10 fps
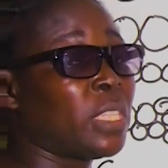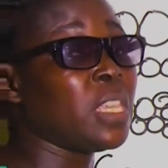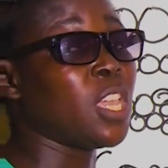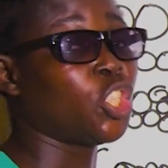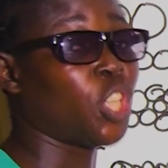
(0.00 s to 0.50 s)
you
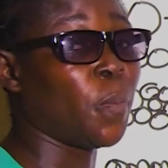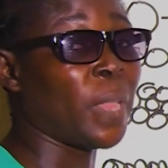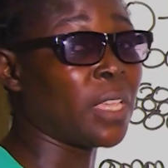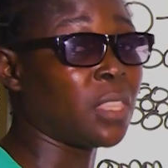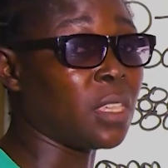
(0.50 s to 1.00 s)
see a shape
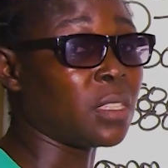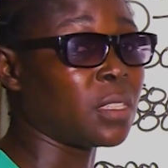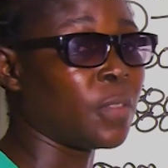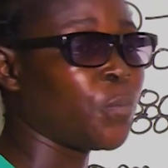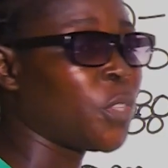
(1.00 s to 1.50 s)
like
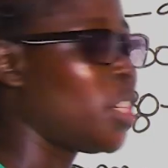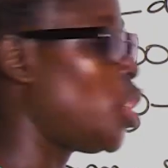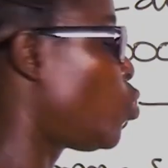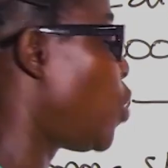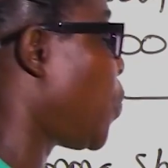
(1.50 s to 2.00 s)
this, it